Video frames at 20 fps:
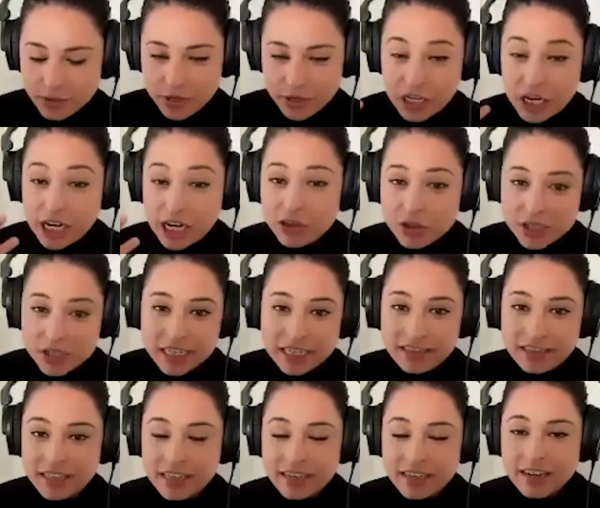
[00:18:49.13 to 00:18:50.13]

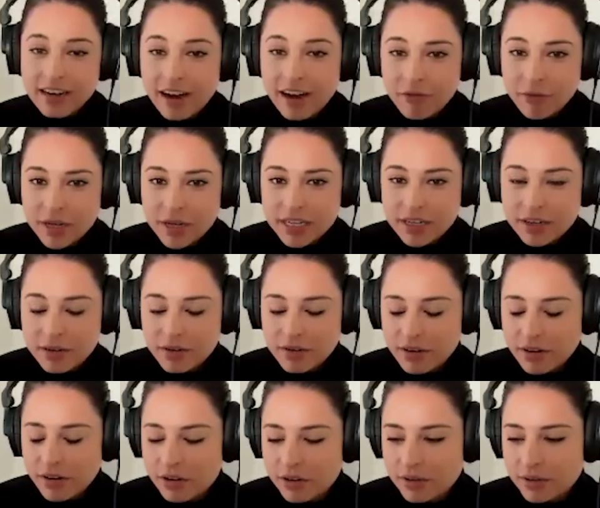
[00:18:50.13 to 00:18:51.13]
interestingly enough, we
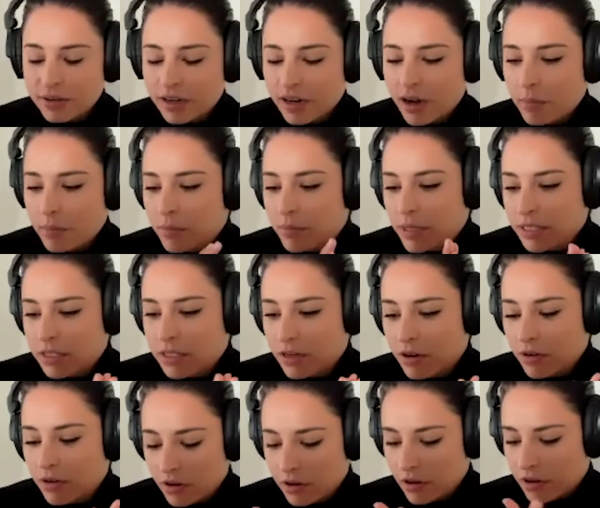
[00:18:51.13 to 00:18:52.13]
or a couple months
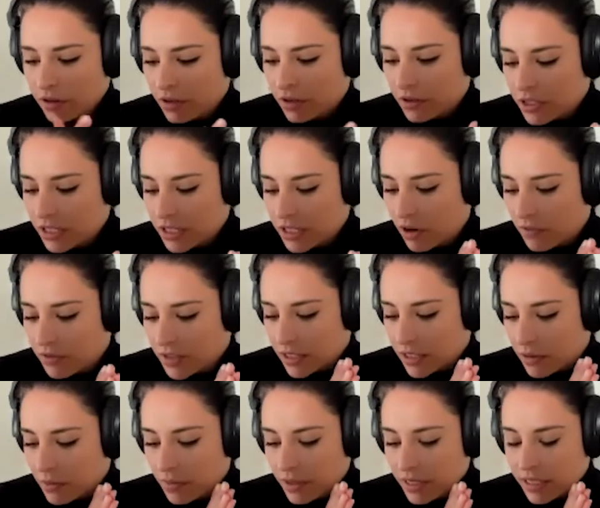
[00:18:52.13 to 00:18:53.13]
ago or earlier this year,
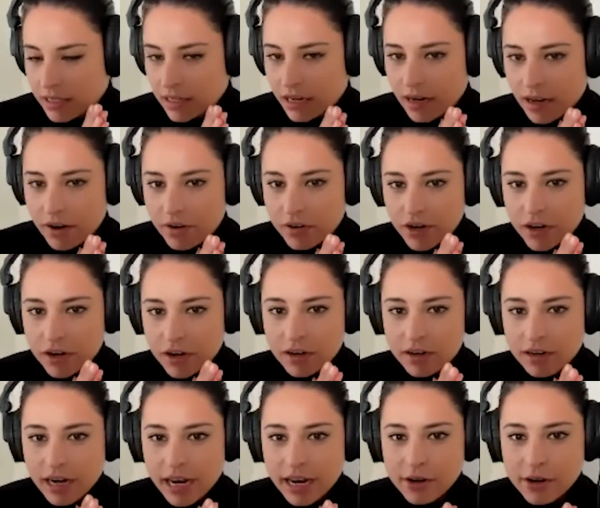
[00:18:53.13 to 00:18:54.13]
obviously, we set out
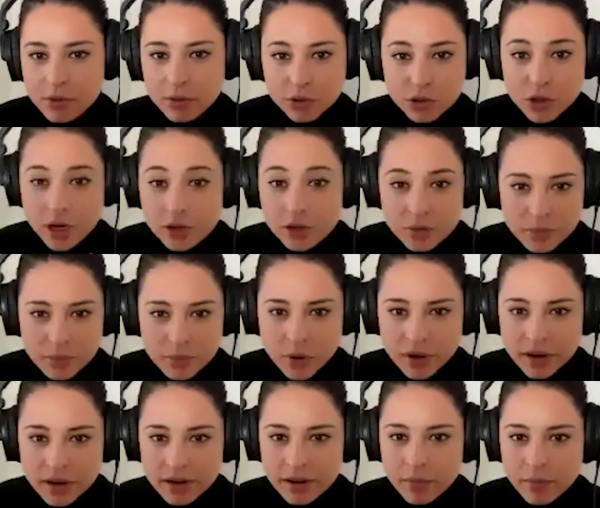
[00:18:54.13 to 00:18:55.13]
our annual trends
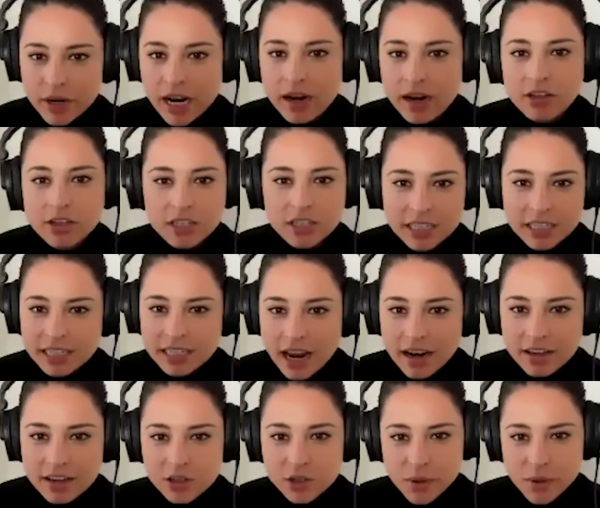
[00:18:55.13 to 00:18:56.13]
report and we kind of looked at
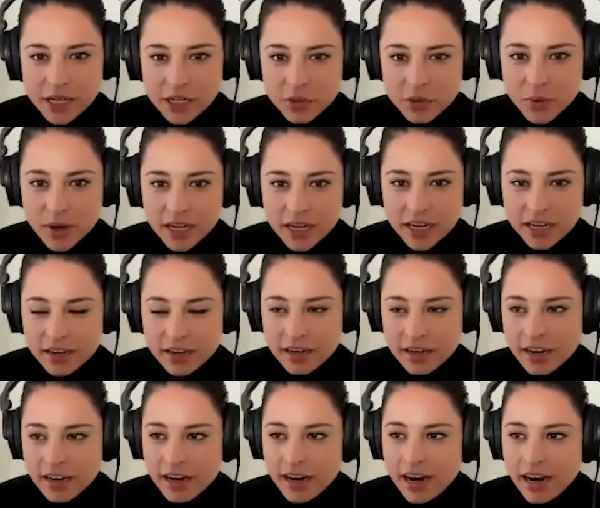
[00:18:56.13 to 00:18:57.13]
data in 2020.
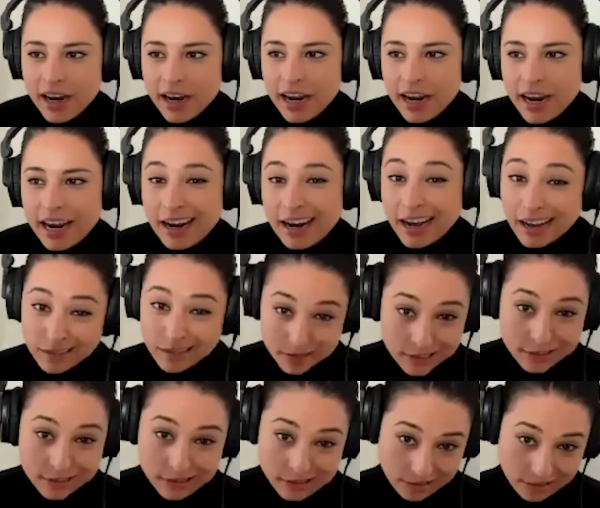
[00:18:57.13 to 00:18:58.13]
And I
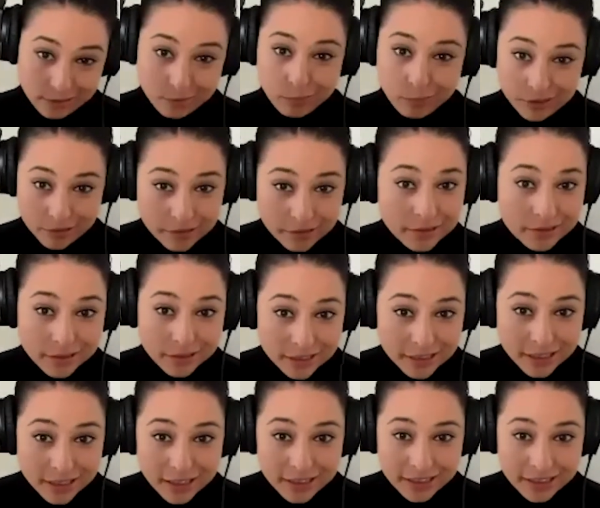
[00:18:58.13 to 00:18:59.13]
kind of personally
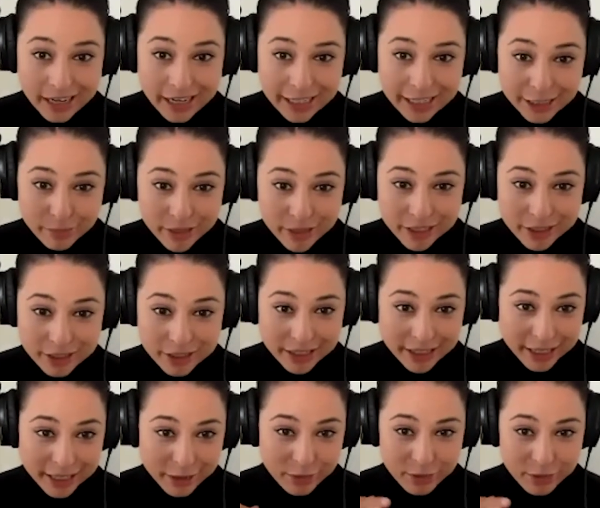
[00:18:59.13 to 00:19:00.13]
thought the hate speech
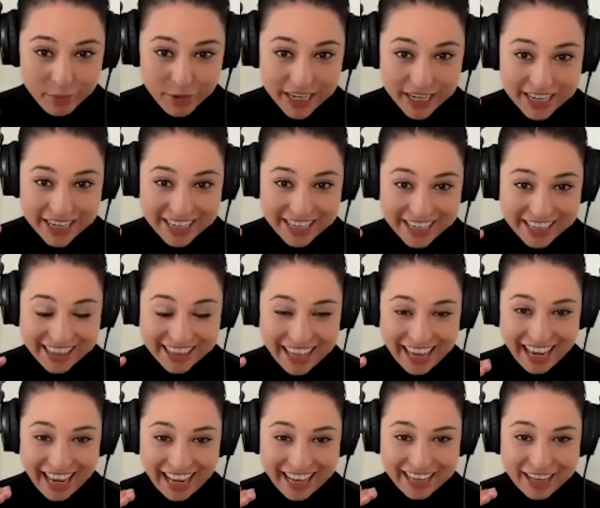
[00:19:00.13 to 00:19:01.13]
thing would be
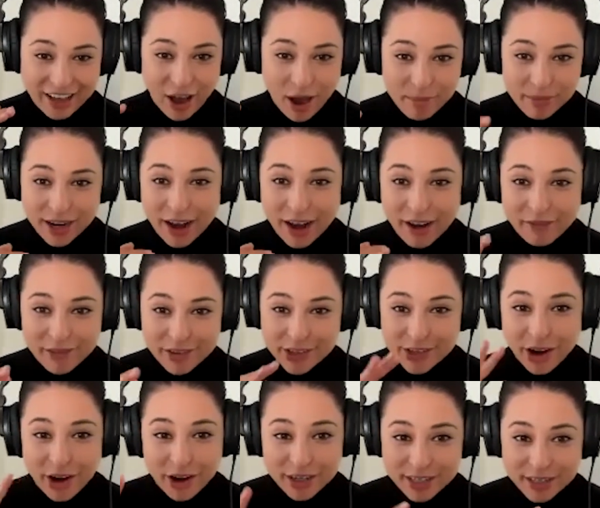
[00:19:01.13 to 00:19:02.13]
like climbing off the
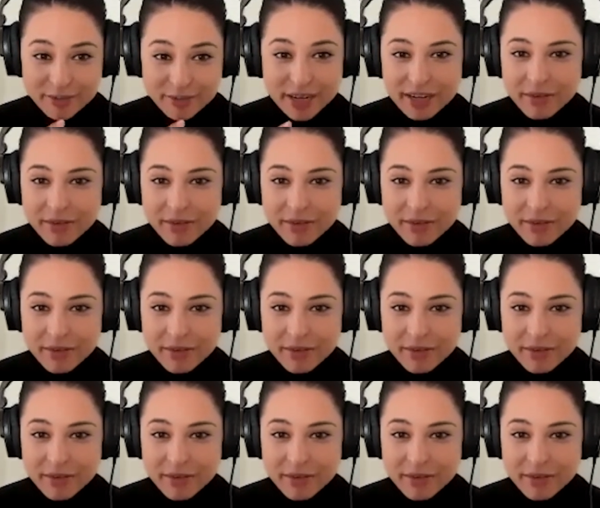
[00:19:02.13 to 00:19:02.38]
charts that we